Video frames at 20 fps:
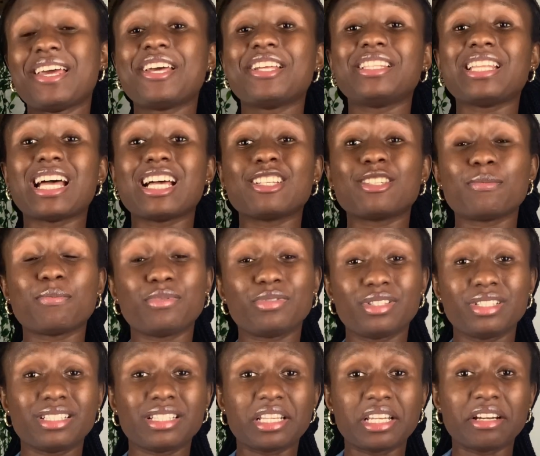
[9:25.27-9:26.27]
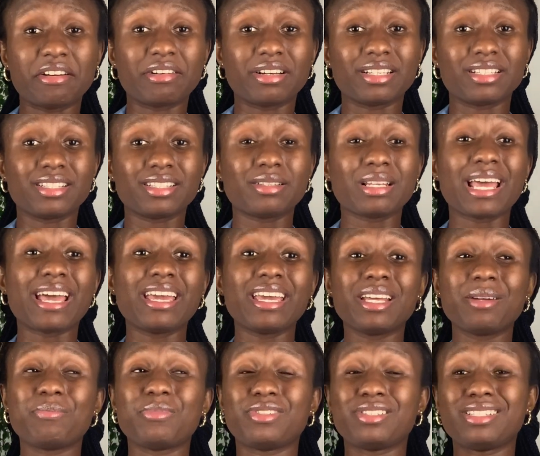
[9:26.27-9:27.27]
That's police clearance. I
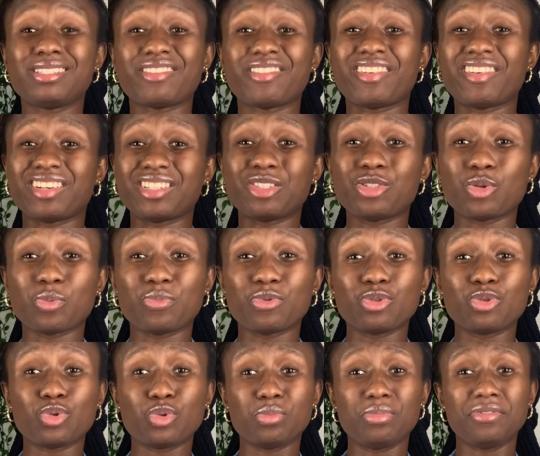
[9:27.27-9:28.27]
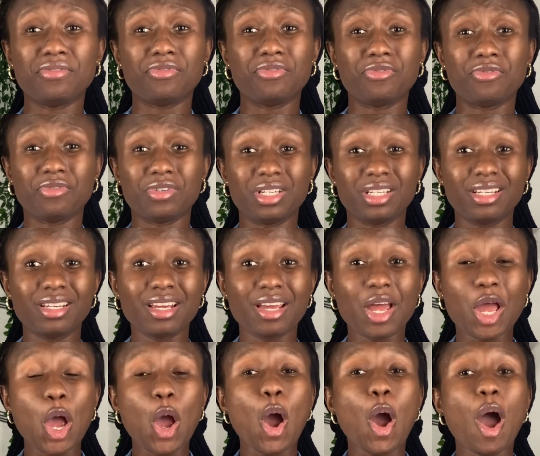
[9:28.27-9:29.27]
heard police clearance is supposed to be free.
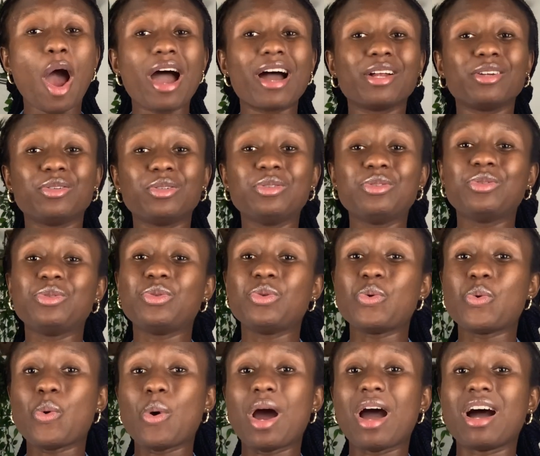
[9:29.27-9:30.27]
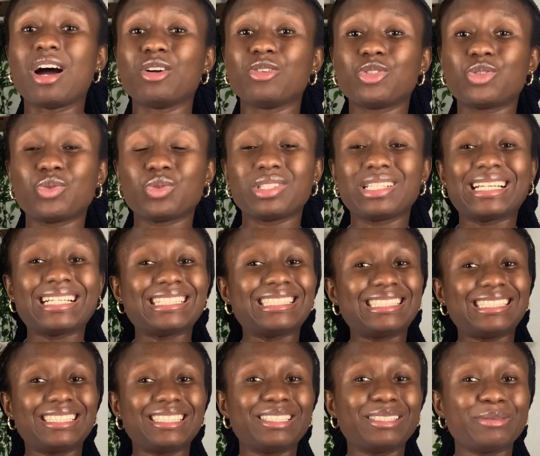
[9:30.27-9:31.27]
I don't know how true that
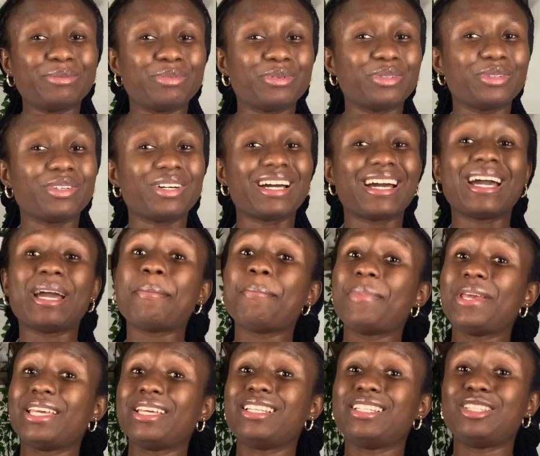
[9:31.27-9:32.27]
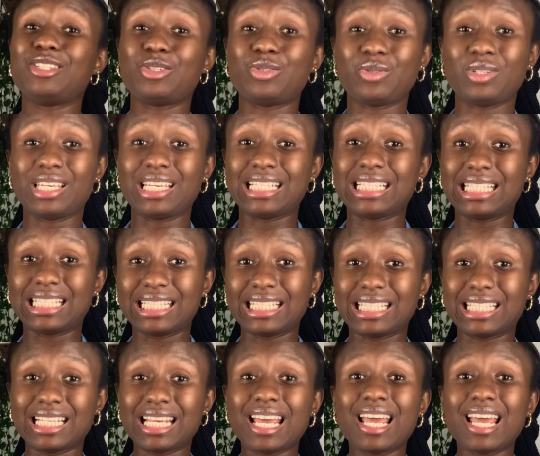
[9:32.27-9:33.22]
is, but I paid to get it.